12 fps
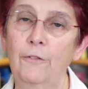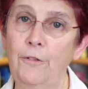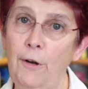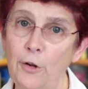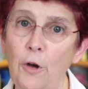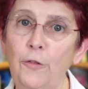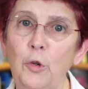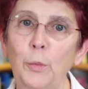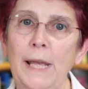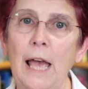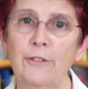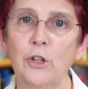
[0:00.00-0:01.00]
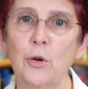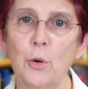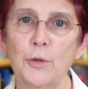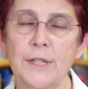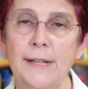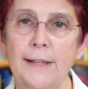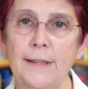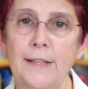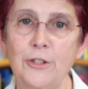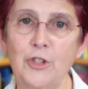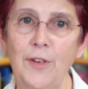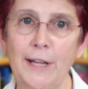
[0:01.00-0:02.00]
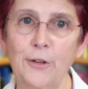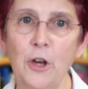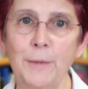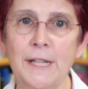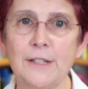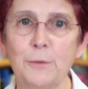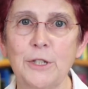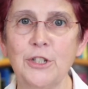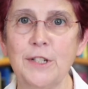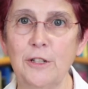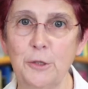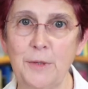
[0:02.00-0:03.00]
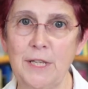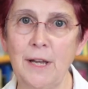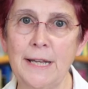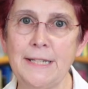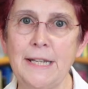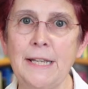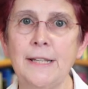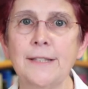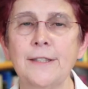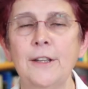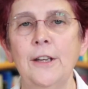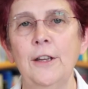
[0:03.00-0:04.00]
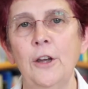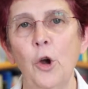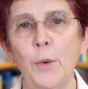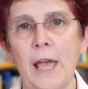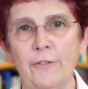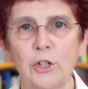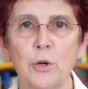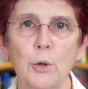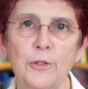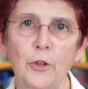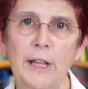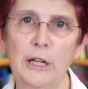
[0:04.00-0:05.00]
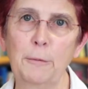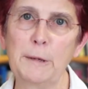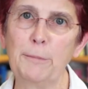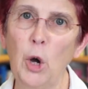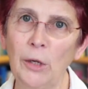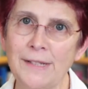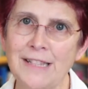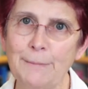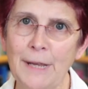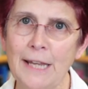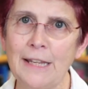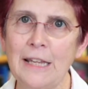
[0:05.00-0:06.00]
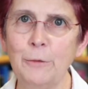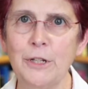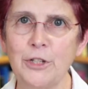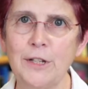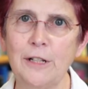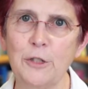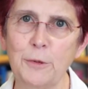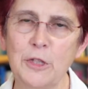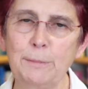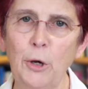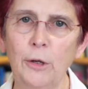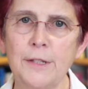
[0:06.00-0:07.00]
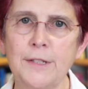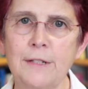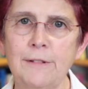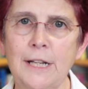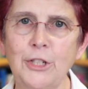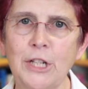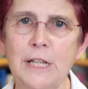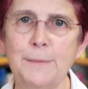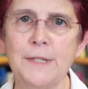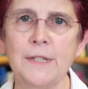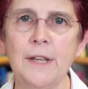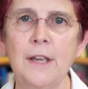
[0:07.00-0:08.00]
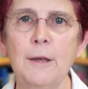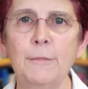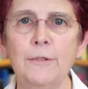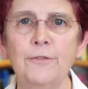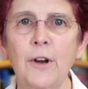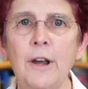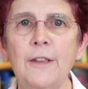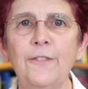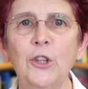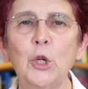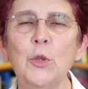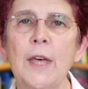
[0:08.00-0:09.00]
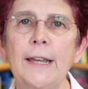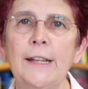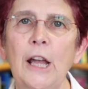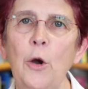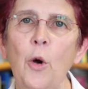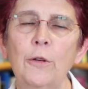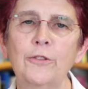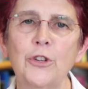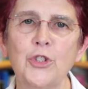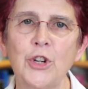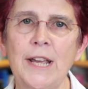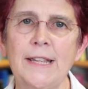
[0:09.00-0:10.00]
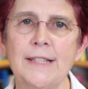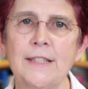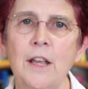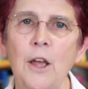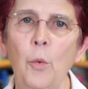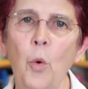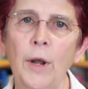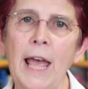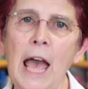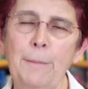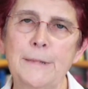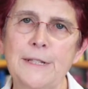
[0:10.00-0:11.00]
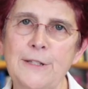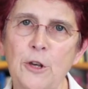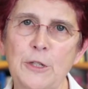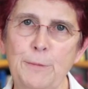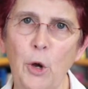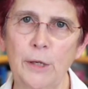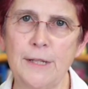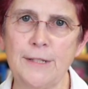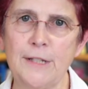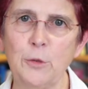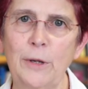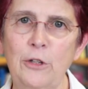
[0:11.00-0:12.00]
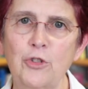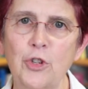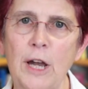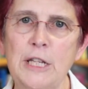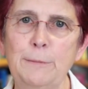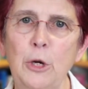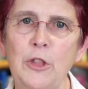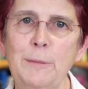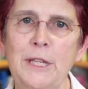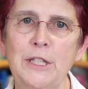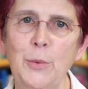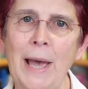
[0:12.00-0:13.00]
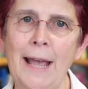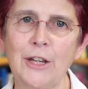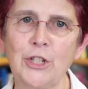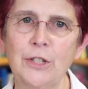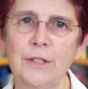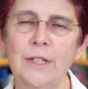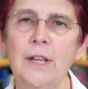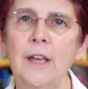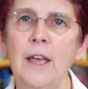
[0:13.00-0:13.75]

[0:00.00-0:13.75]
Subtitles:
Very often we have a course in a history of economics which deals with the ideas, or we have a course on economic policy making which deals with the policy regimes, but very few then go on to trace what happens to those policies when you try to put them into action.